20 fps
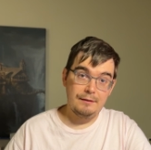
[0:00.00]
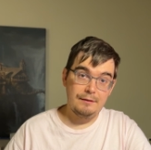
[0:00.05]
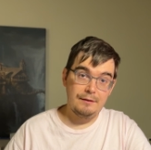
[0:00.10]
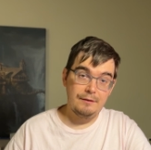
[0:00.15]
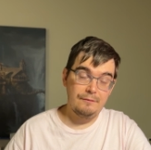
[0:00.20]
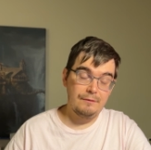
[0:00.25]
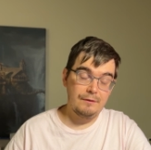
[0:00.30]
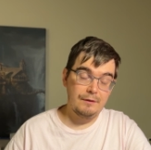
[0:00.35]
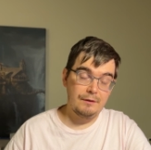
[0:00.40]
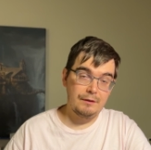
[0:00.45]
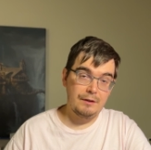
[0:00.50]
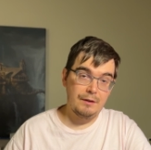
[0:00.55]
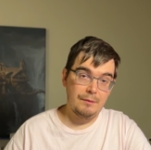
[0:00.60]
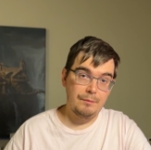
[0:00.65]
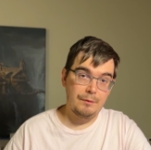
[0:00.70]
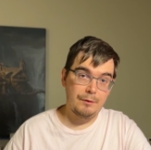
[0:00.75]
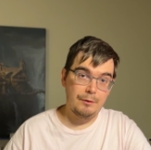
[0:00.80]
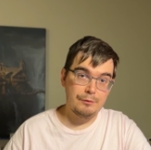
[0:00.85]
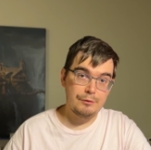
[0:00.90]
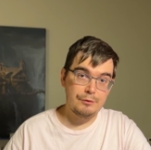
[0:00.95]
different
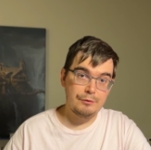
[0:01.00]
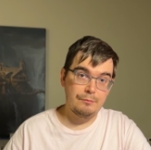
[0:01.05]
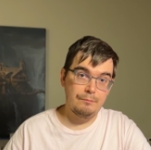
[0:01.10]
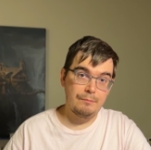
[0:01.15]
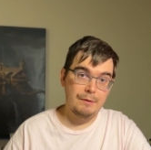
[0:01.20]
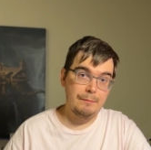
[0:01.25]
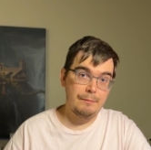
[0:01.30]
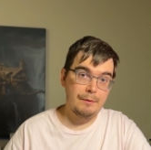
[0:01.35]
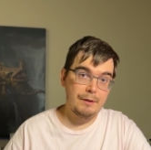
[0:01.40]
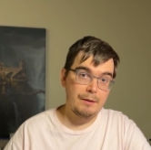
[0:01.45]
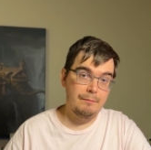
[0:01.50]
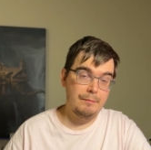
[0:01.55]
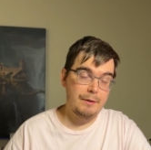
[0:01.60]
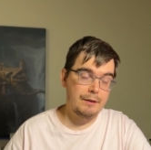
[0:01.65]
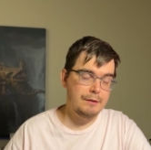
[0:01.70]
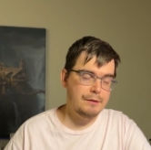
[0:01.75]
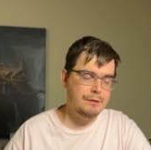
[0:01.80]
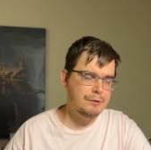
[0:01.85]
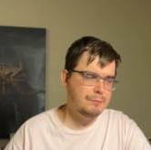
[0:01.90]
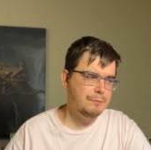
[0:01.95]
approach to memory
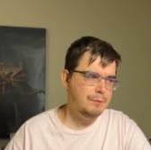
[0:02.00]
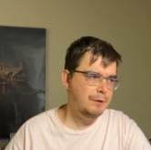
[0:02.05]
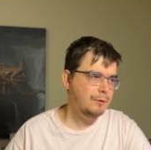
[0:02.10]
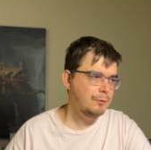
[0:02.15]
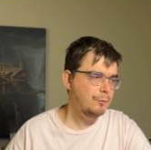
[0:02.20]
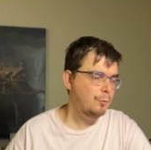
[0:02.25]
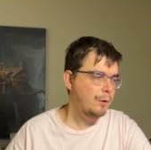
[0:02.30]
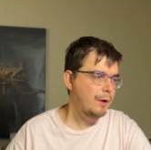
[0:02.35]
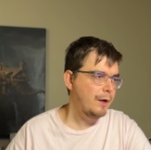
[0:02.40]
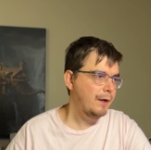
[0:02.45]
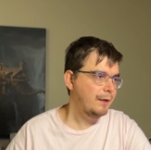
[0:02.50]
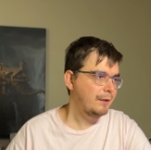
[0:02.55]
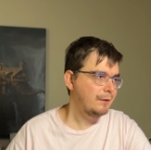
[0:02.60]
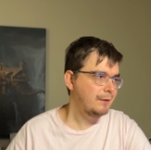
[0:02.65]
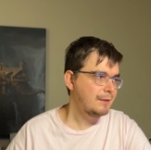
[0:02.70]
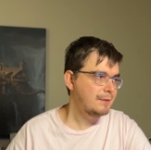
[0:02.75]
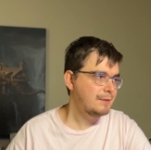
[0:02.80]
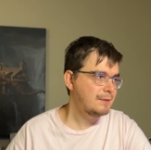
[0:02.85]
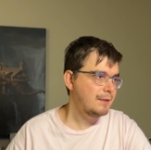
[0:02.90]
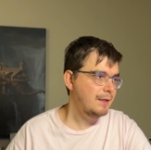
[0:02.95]
management where,
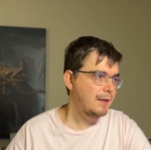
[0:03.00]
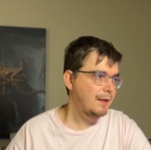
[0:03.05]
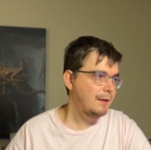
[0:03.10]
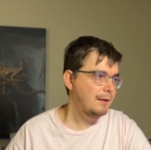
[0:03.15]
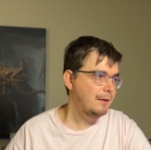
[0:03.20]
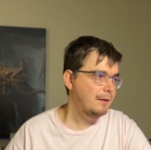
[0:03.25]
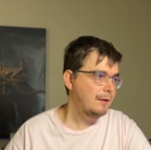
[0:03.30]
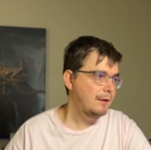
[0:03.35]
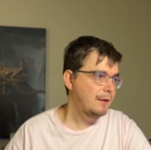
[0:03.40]
let's say,